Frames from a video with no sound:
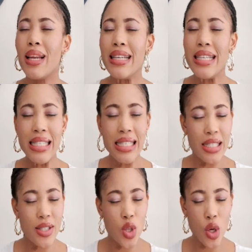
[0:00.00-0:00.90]

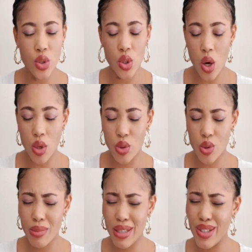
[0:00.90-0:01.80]
please don't
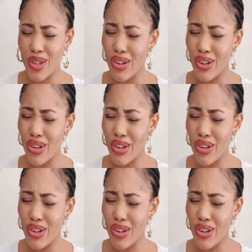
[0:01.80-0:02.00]
talk to me.